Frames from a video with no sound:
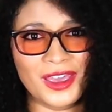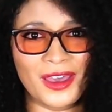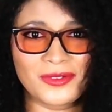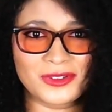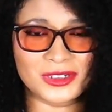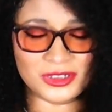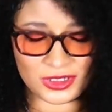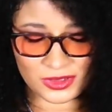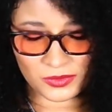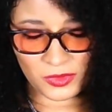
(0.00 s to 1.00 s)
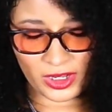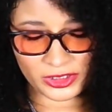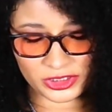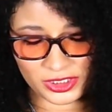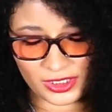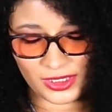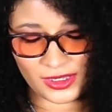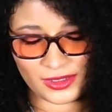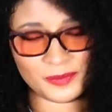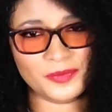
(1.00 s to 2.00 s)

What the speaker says: after just washing it.